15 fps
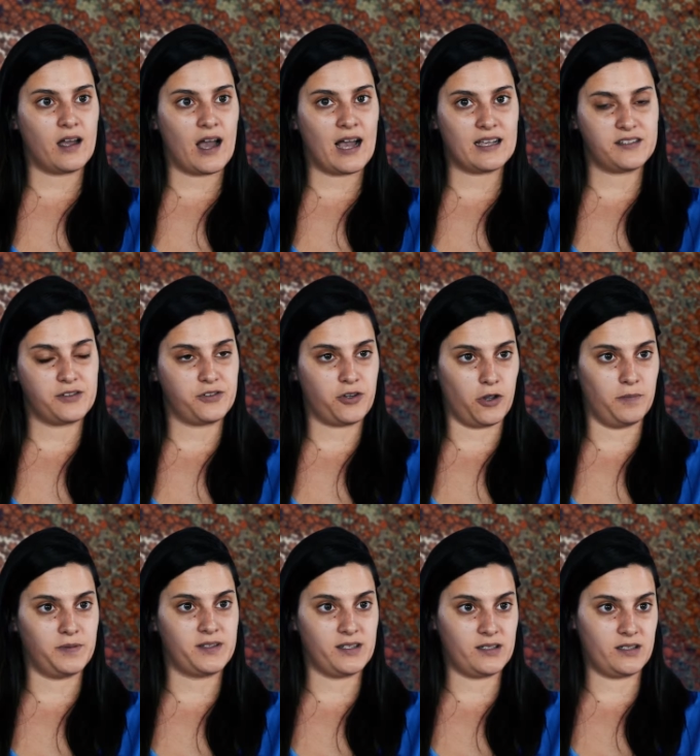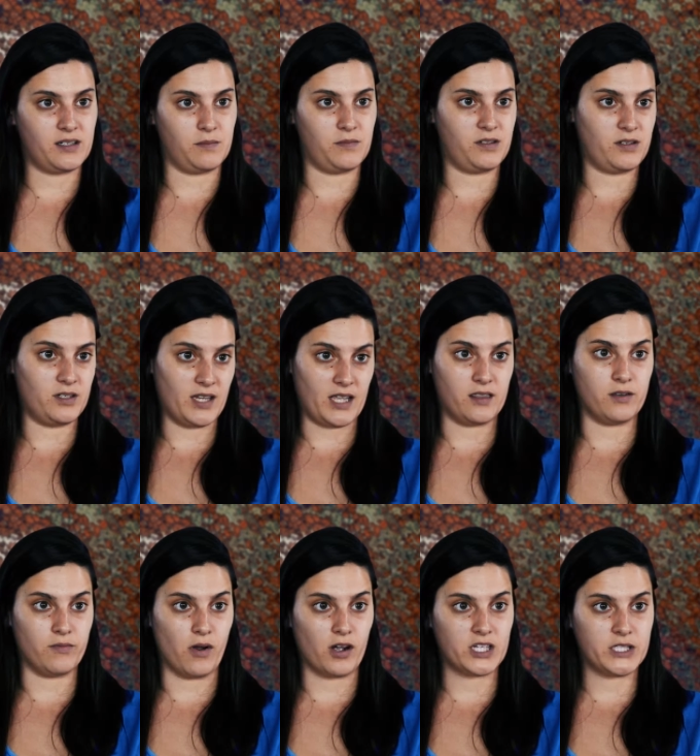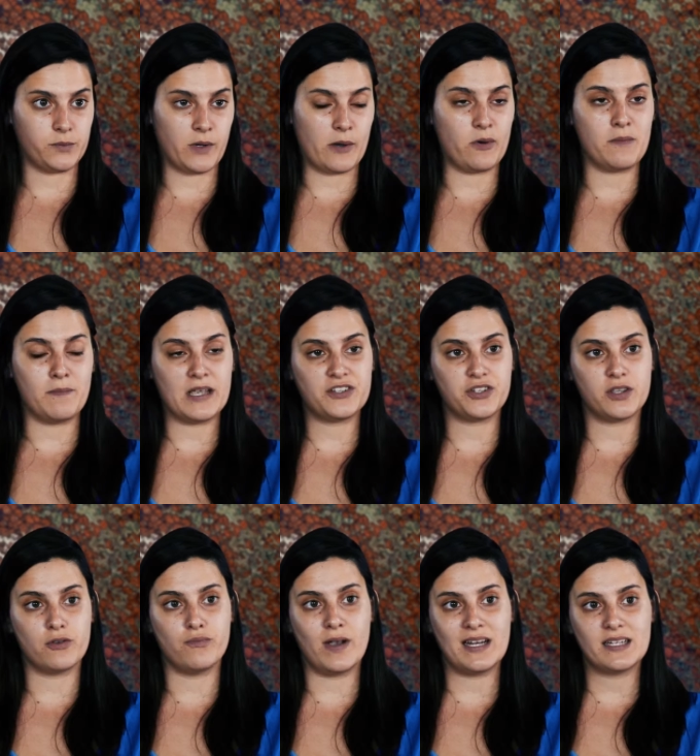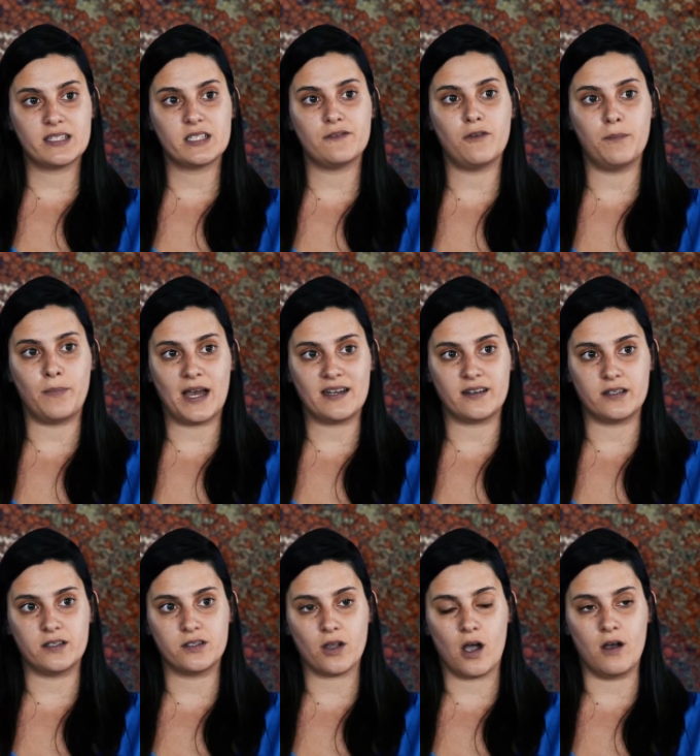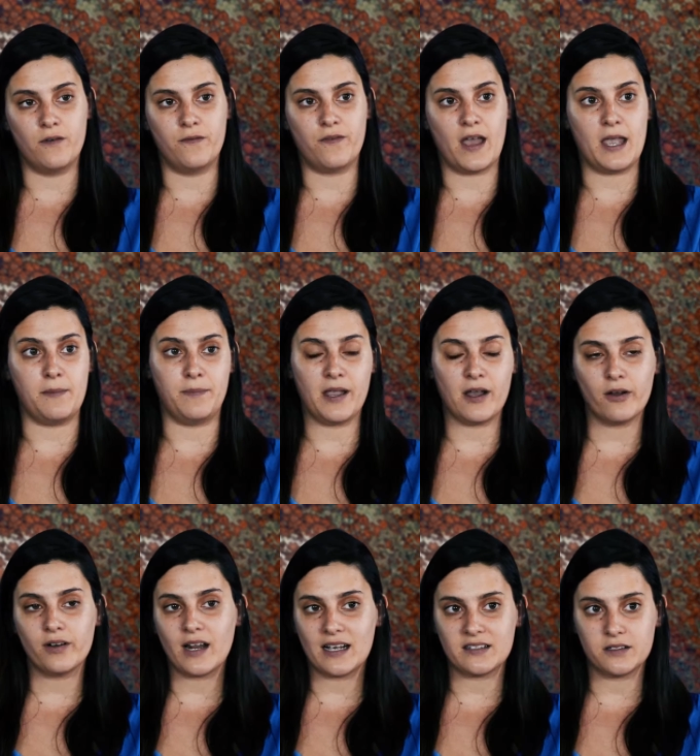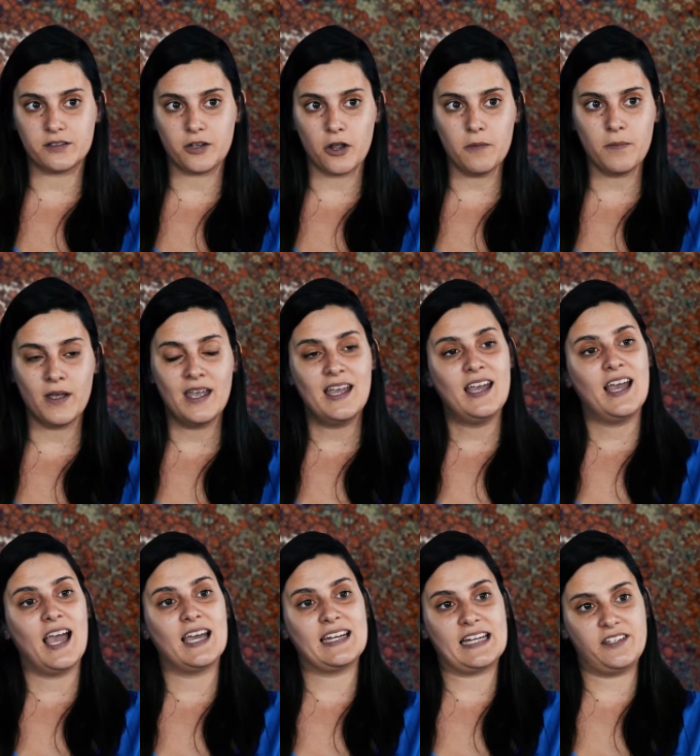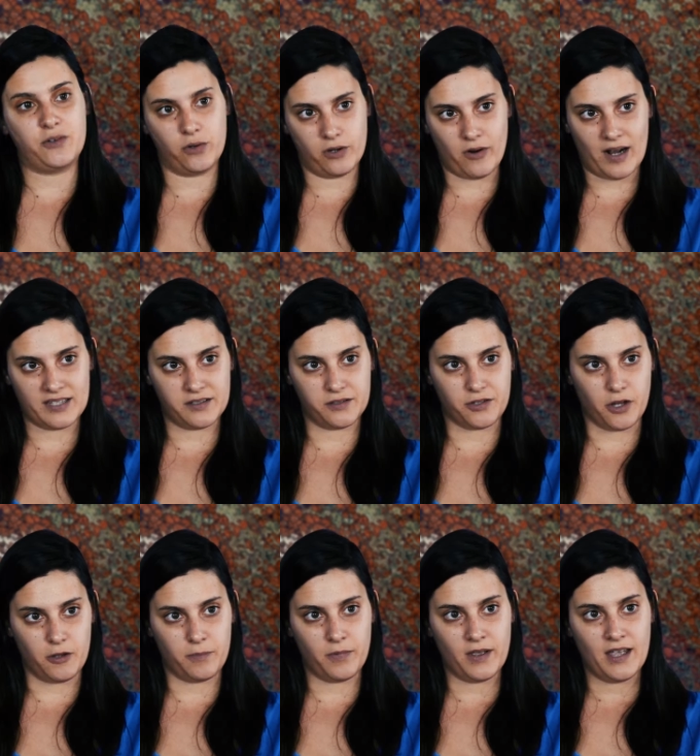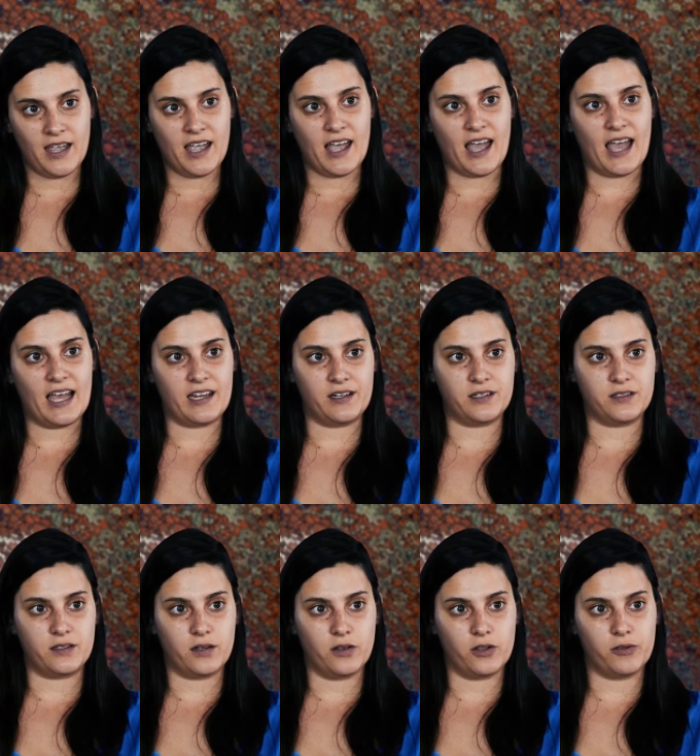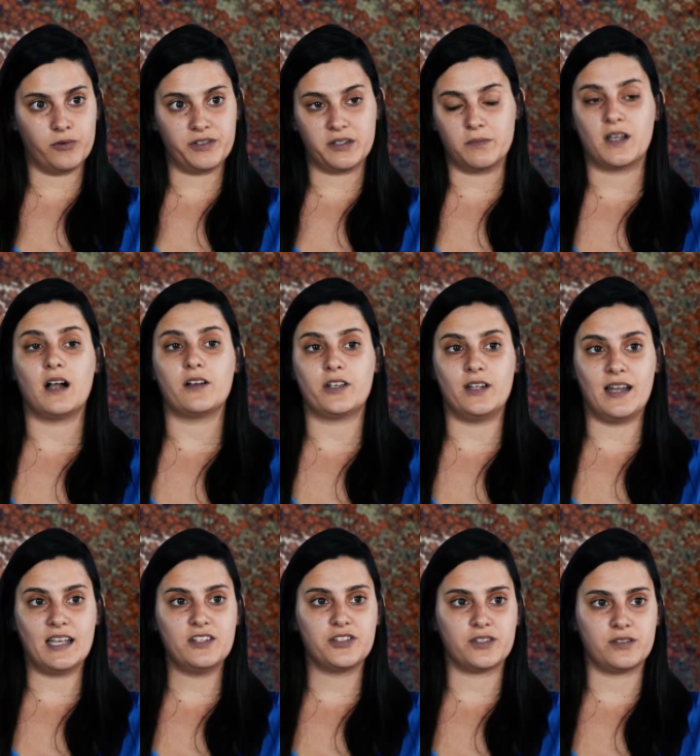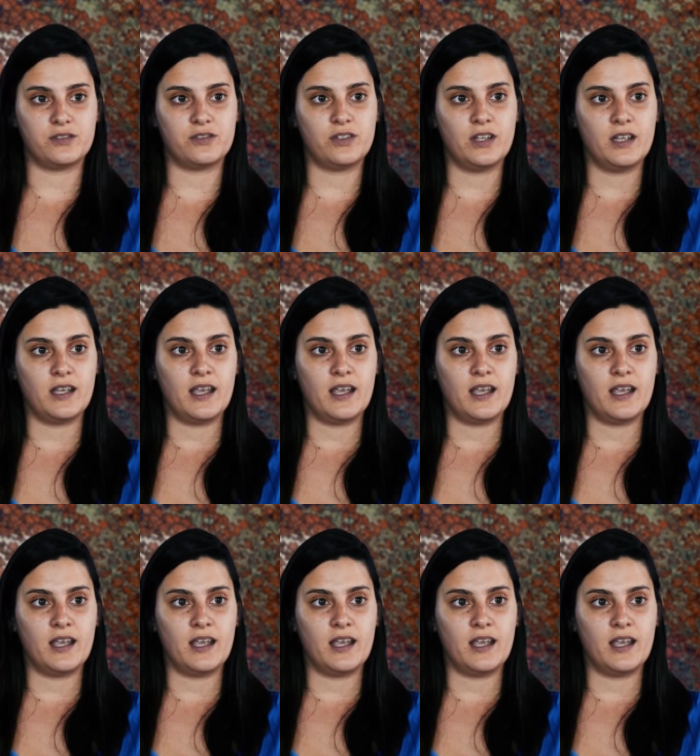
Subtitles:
isotope systems to date the rocks, where we measure the relative abundance of a parent isotope and a daughter isotope. And through some calculation,